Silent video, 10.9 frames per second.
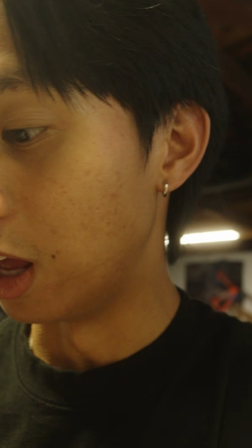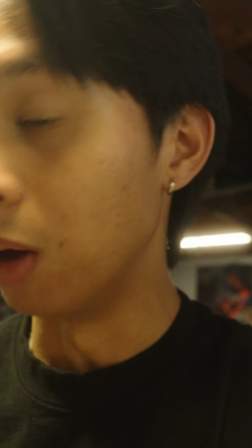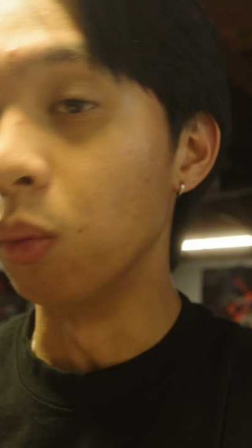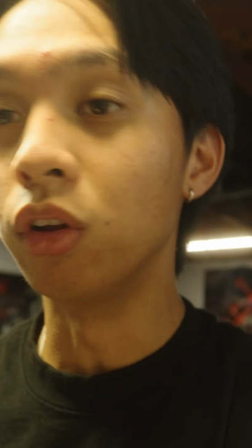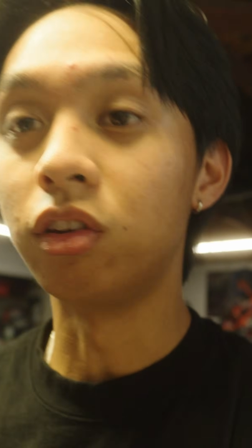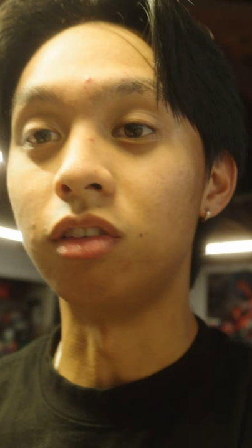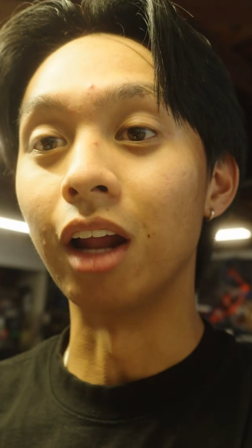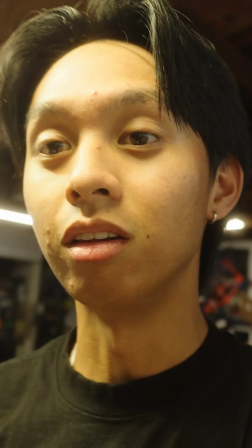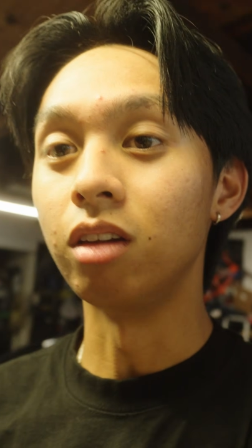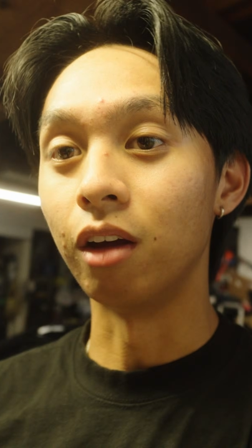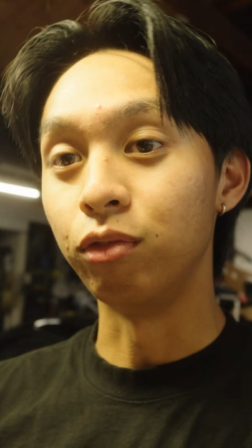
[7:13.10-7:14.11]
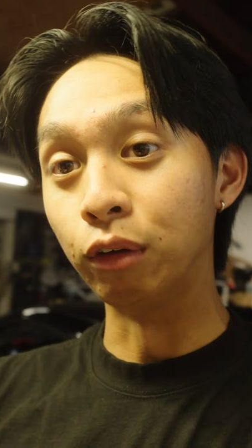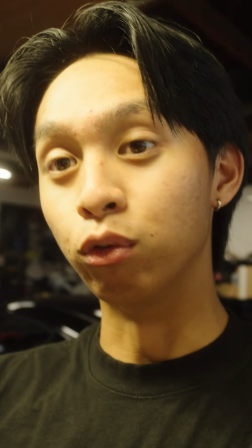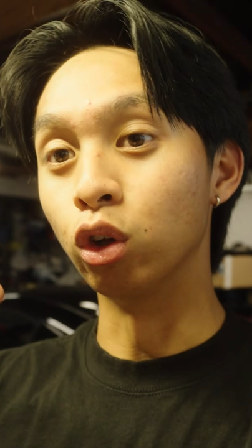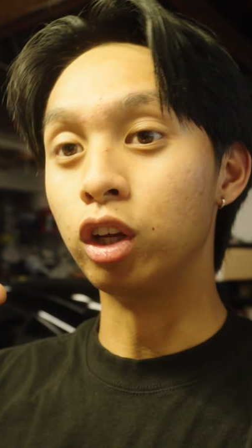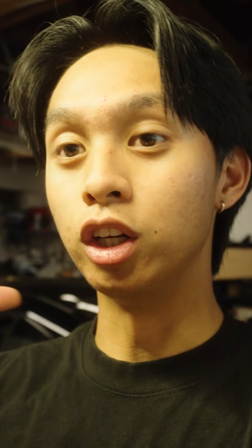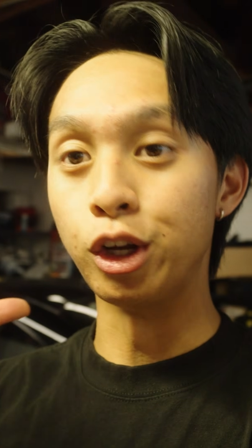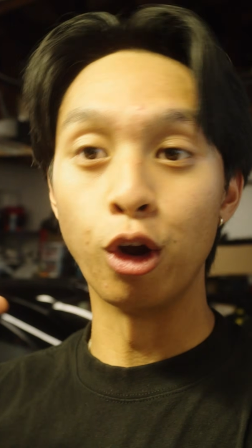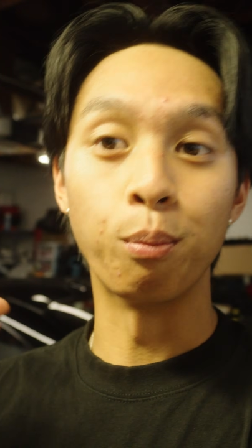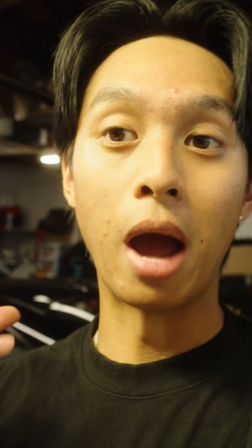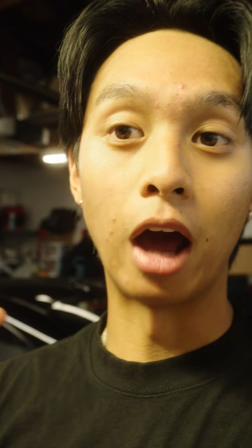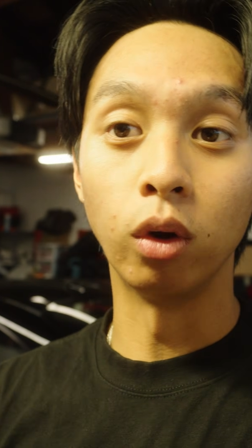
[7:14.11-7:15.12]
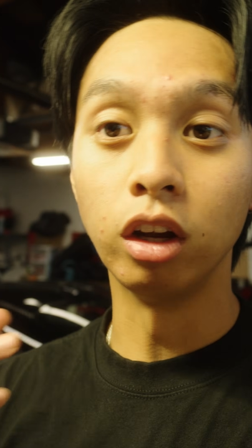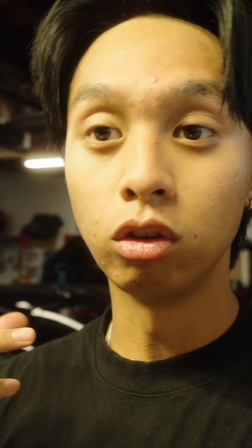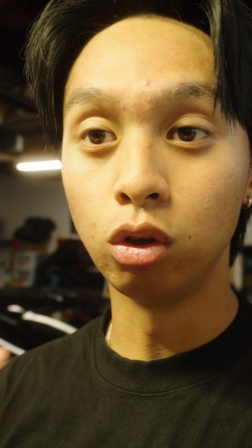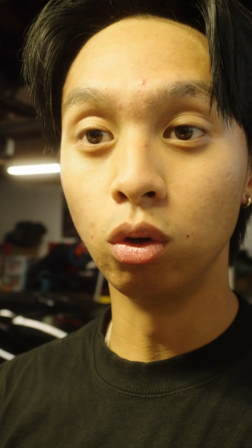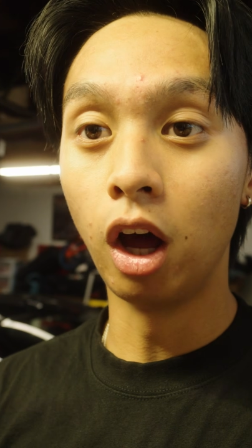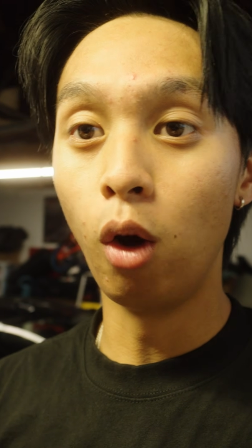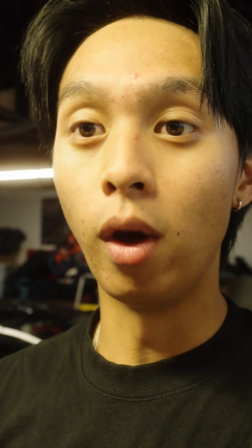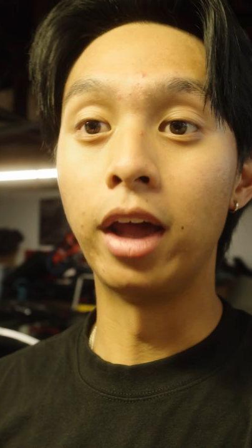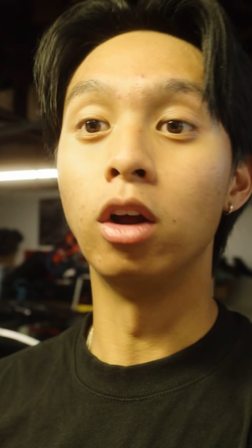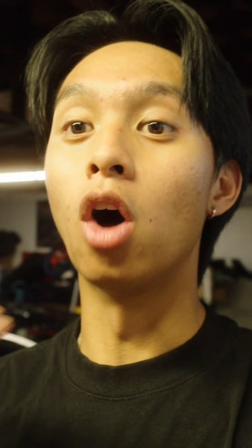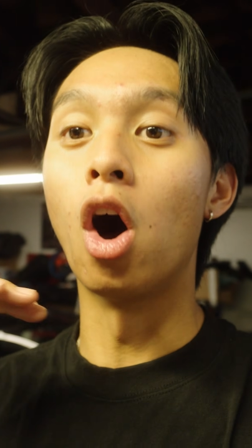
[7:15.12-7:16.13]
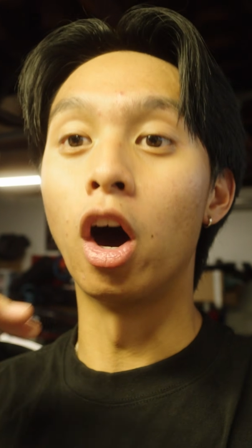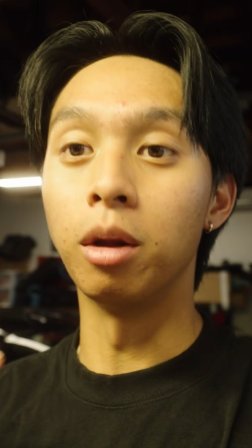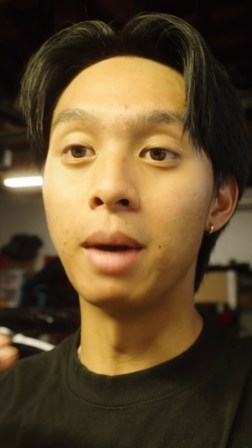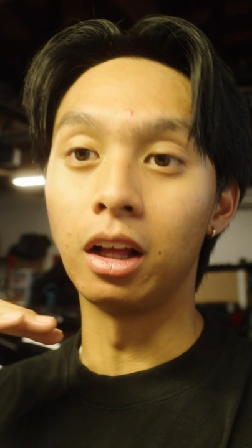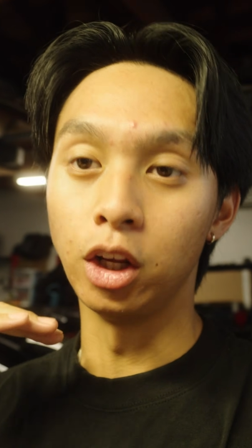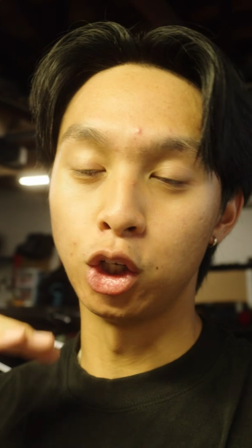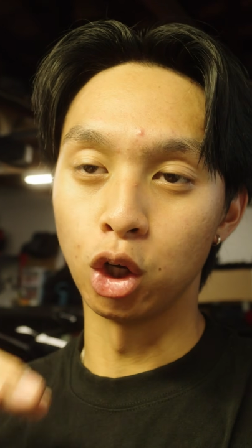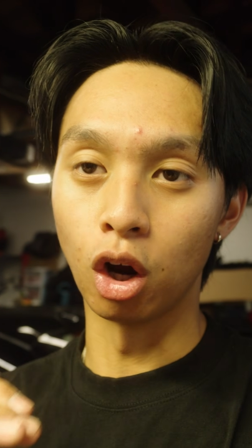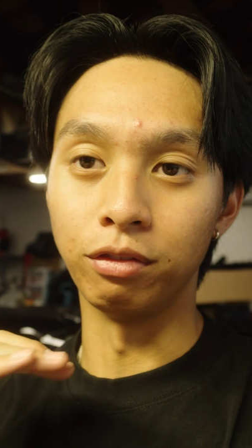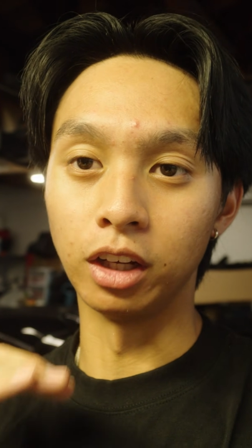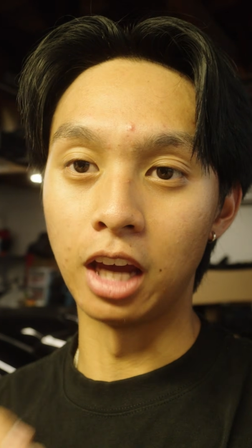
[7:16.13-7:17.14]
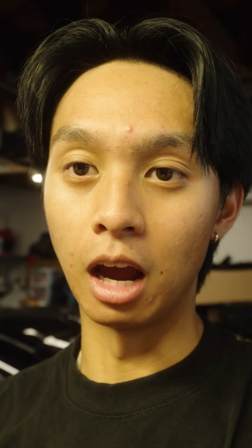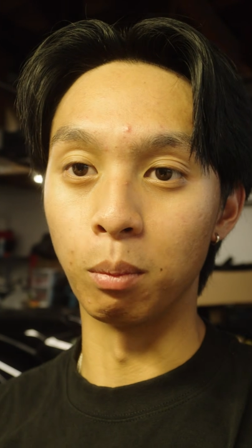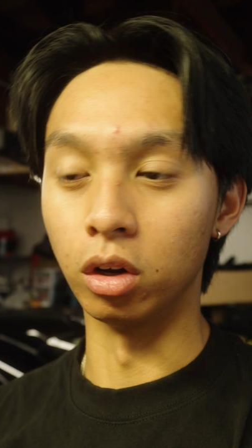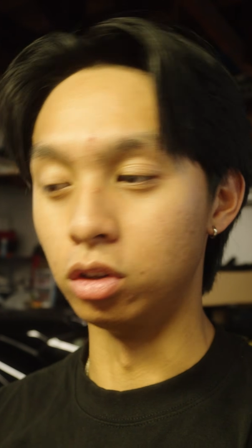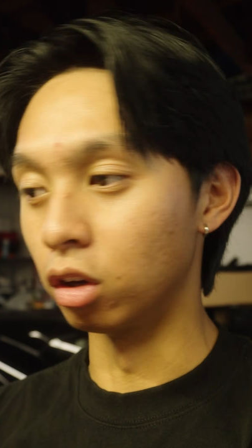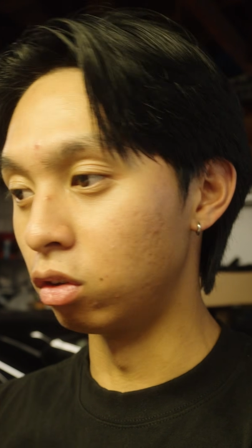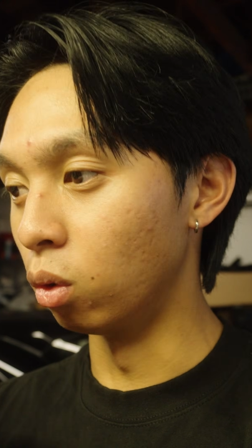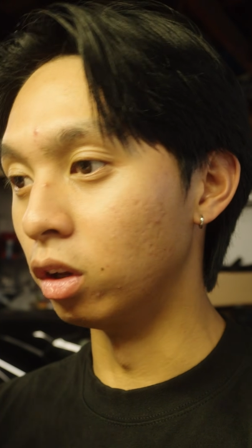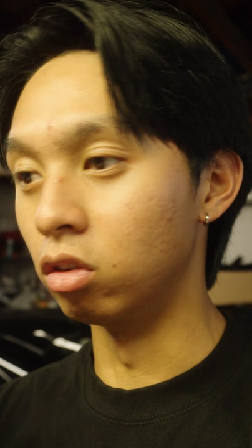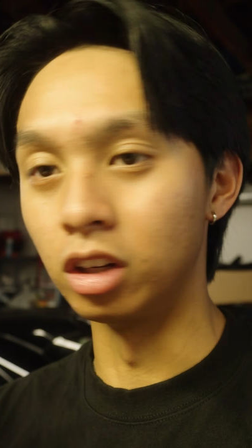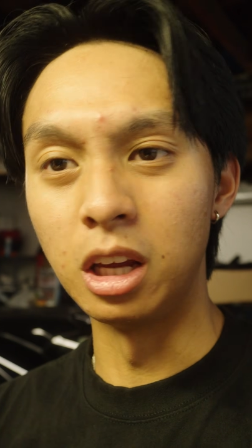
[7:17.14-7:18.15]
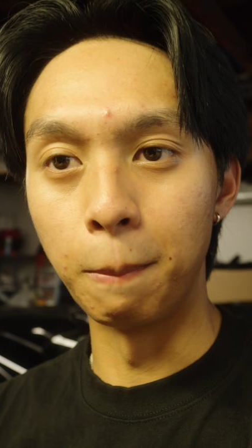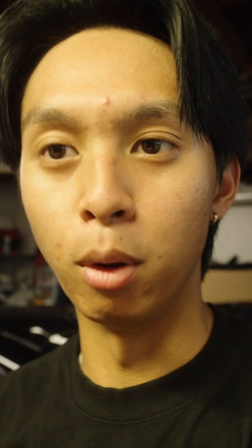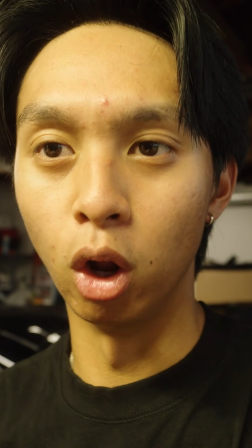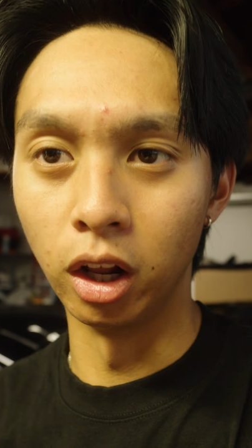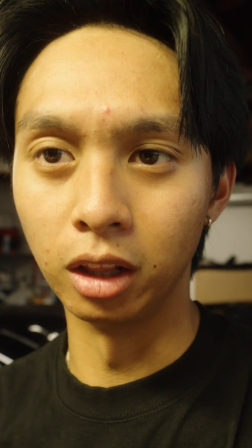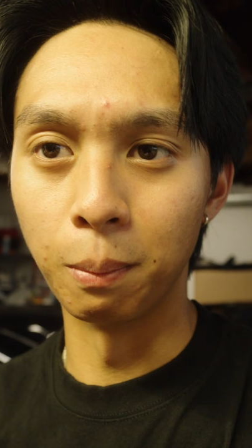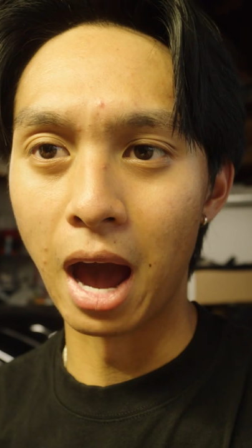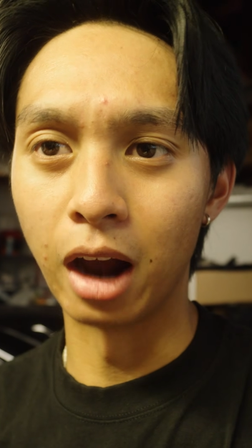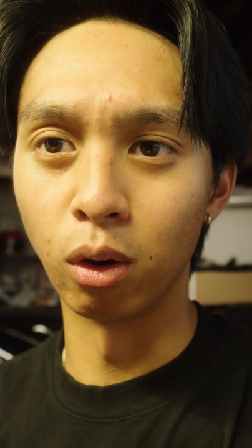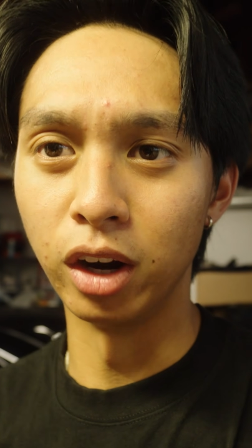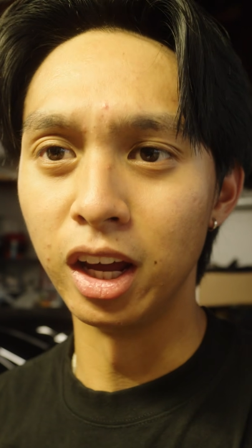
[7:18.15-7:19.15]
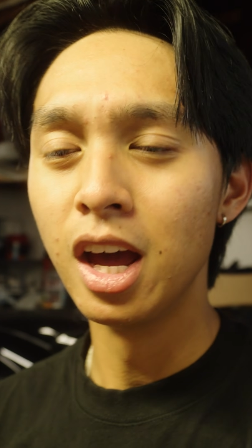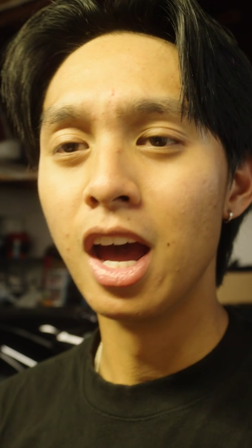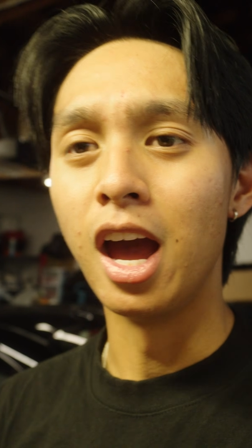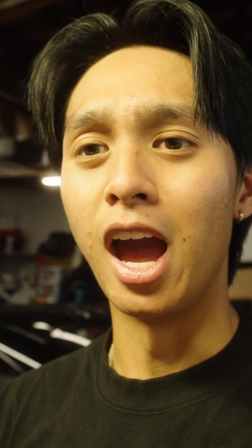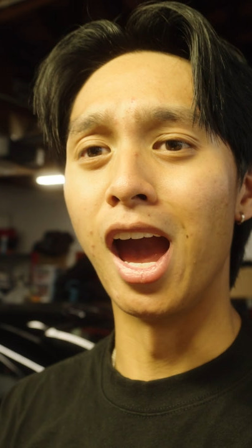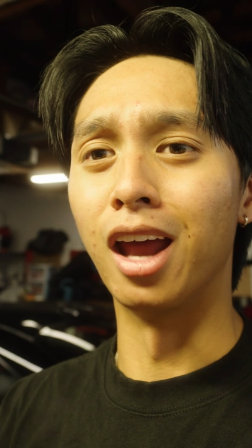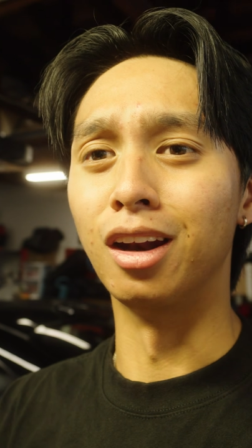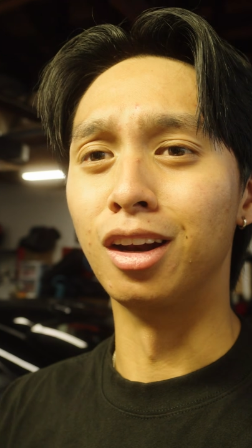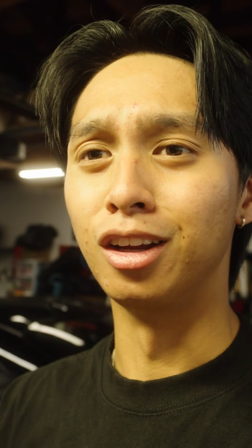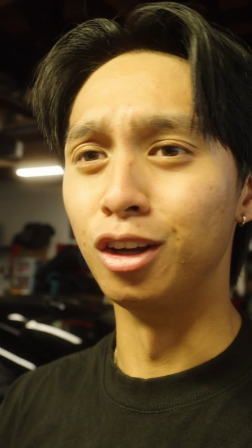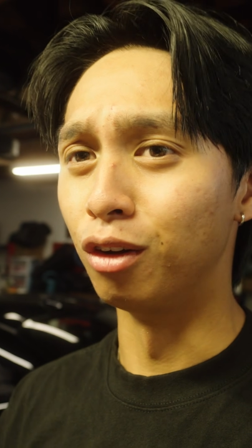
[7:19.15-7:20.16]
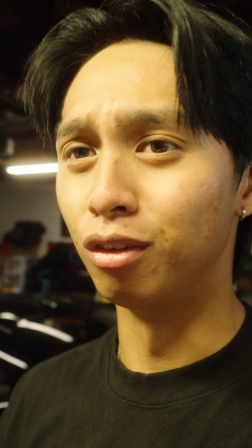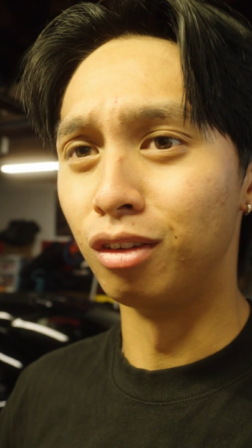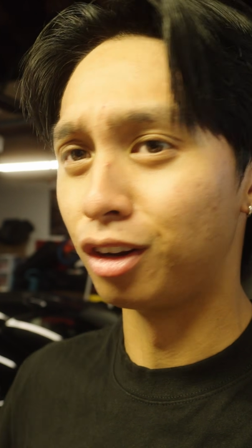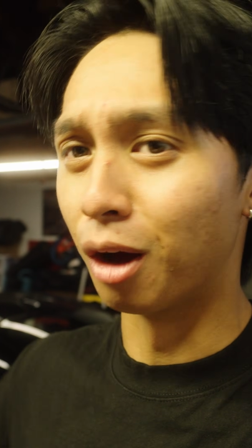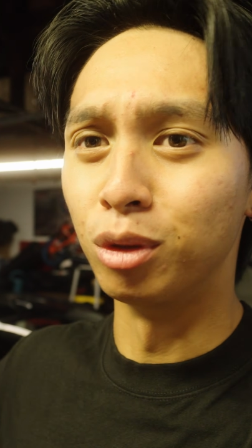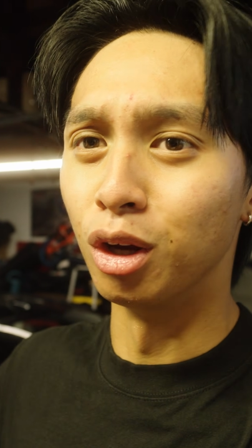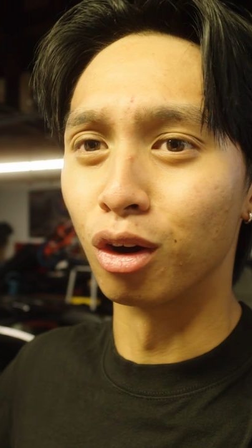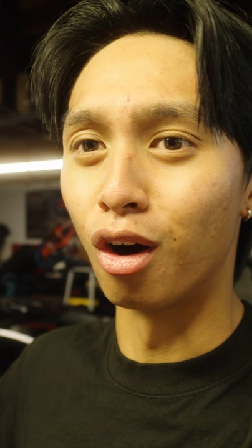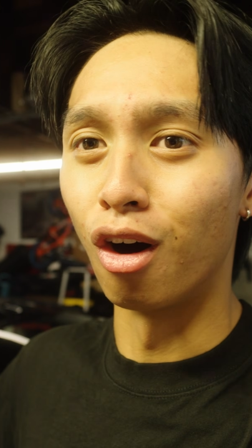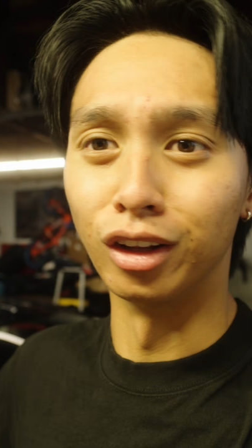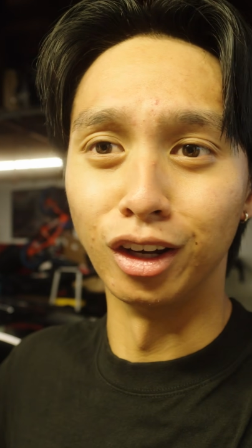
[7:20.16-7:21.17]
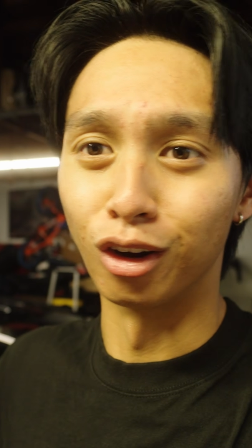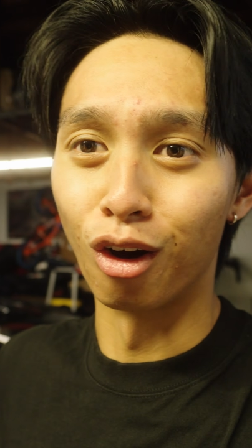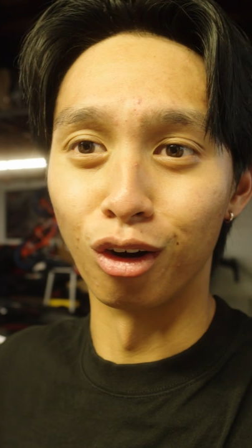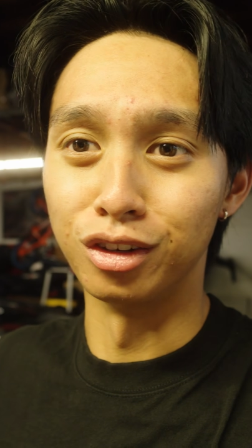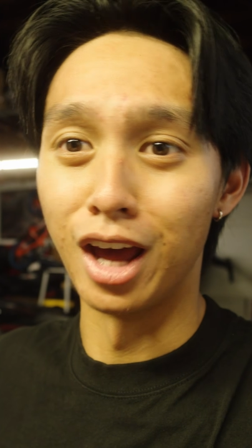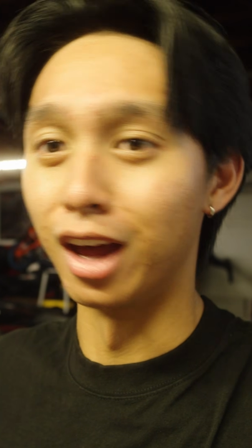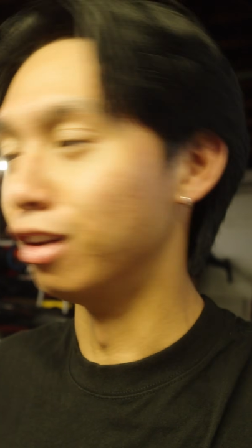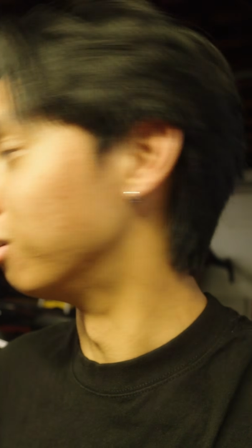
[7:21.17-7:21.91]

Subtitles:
it will sense if the voltage in your battery is too low and it'll automatically shut off the camera just so it doesn't keep pulling the battery and you come to your car and then your car's dead.